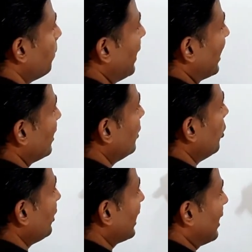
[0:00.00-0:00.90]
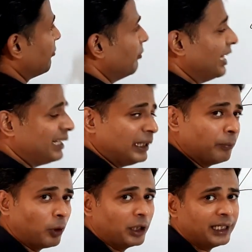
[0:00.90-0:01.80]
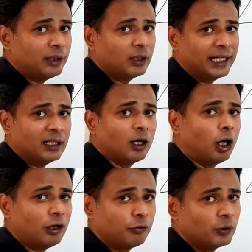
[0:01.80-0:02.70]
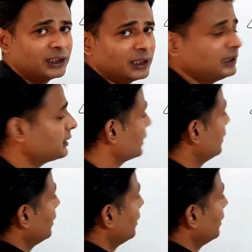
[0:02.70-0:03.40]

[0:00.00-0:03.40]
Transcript: parallelogram. Very important, you'll get a lot of questions